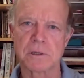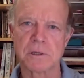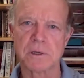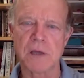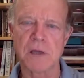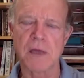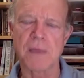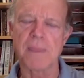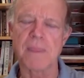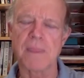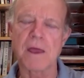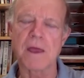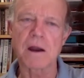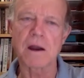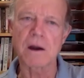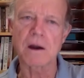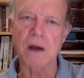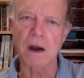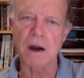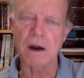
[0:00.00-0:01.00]
And
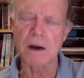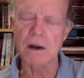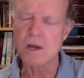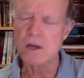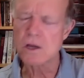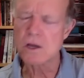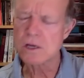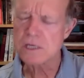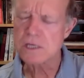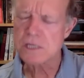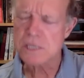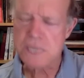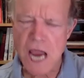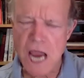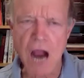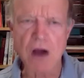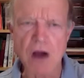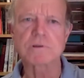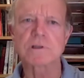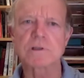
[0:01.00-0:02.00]
there are
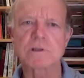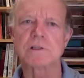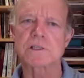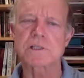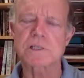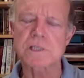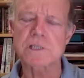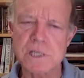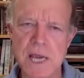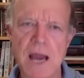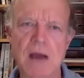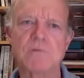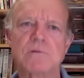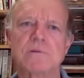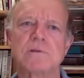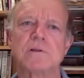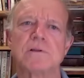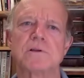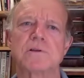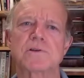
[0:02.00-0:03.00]
countless,
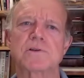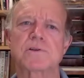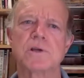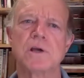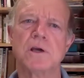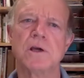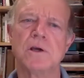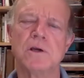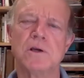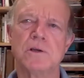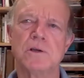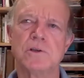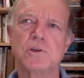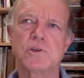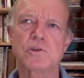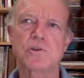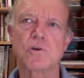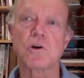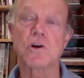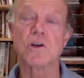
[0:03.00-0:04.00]
countless
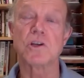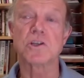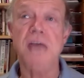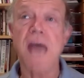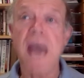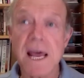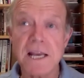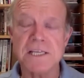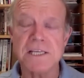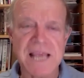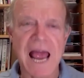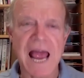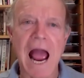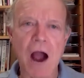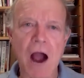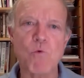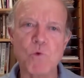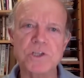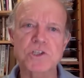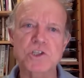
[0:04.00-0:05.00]
stories. That is
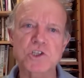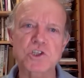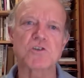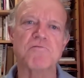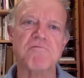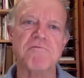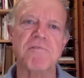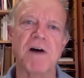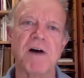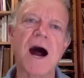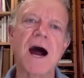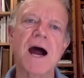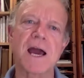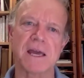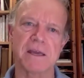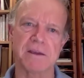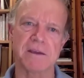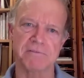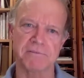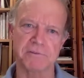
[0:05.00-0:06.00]
how we
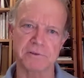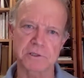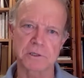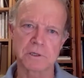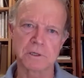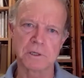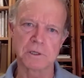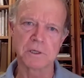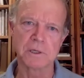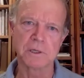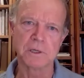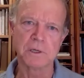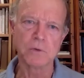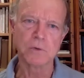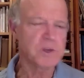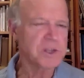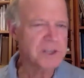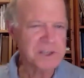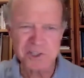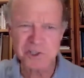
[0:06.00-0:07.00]
survived.
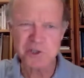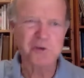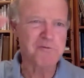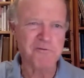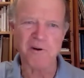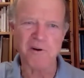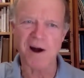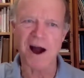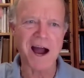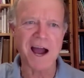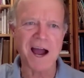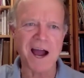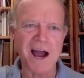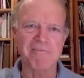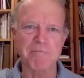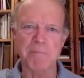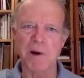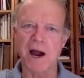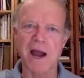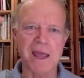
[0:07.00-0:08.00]
We didn't
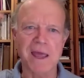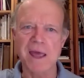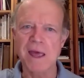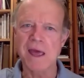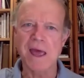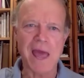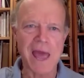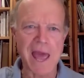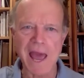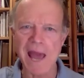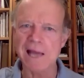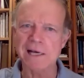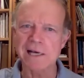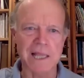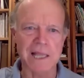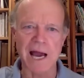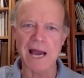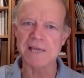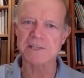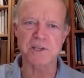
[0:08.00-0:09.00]
survive by
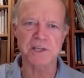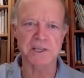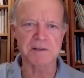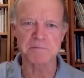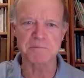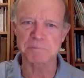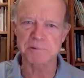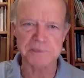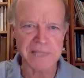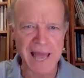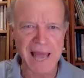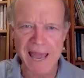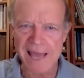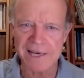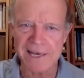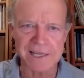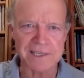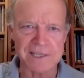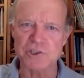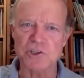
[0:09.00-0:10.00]
analyzing and
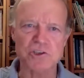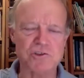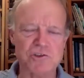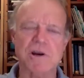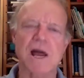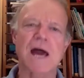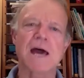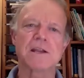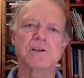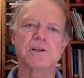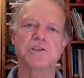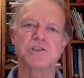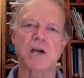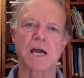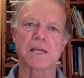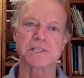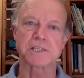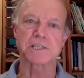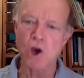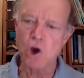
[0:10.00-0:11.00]
planning and
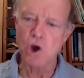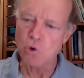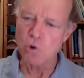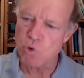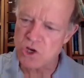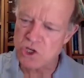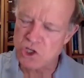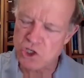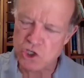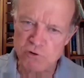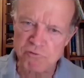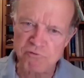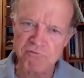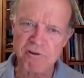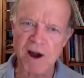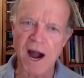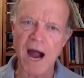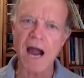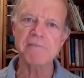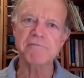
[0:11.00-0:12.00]
strategizing. We
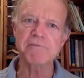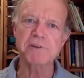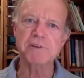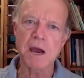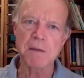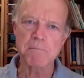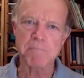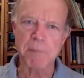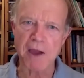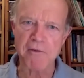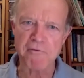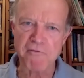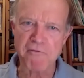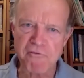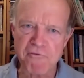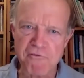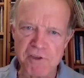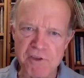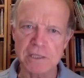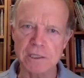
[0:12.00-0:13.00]
survived by
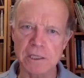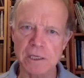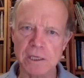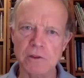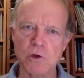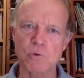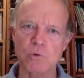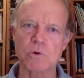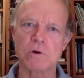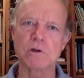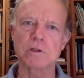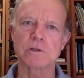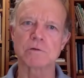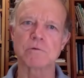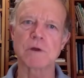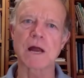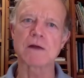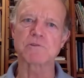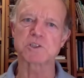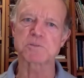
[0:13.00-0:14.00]
feeling the world
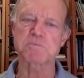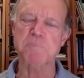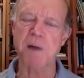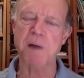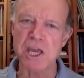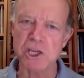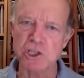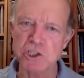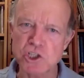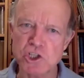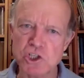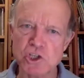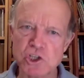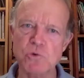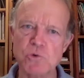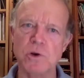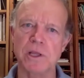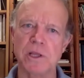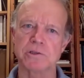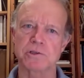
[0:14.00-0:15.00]
around us, by
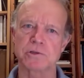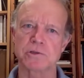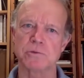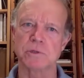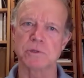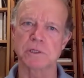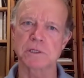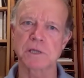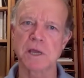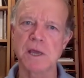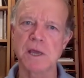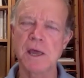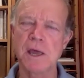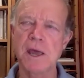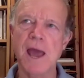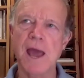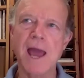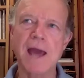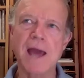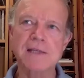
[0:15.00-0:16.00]
attuning to it.
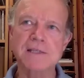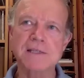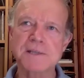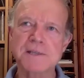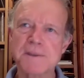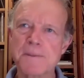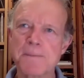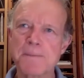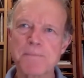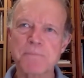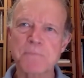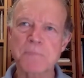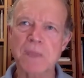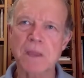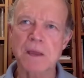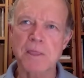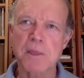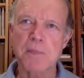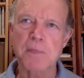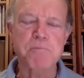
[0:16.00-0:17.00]
And
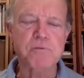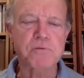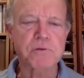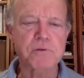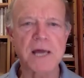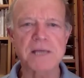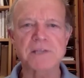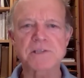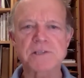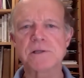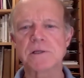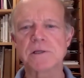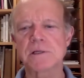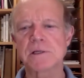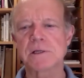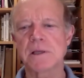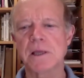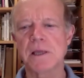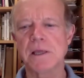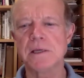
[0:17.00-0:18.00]
the
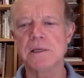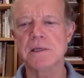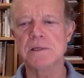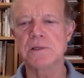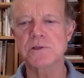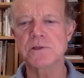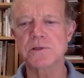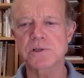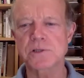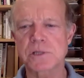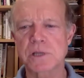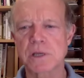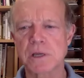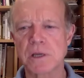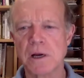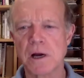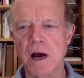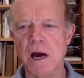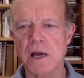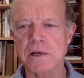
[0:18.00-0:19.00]
present is
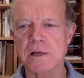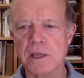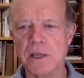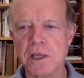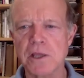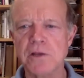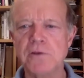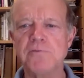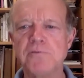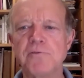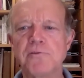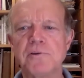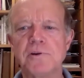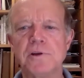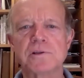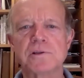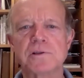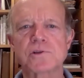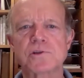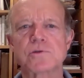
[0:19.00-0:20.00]
an
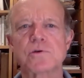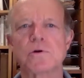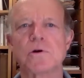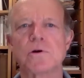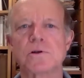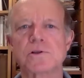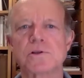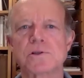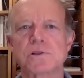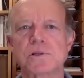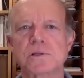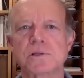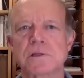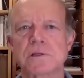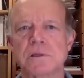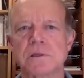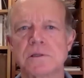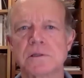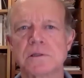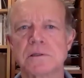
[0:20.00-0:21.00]
infinite source
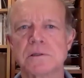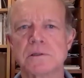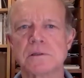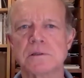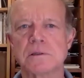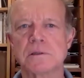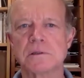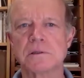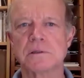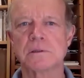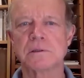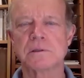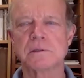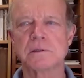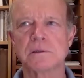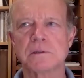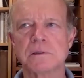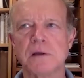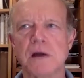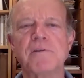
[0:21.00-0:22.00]

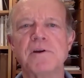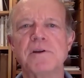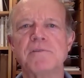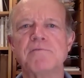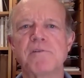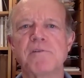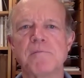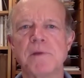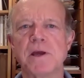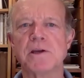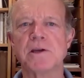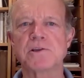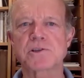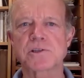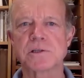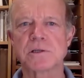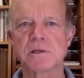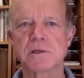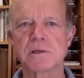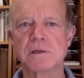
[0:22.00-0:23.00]
of
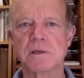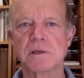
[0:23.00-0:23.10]
information.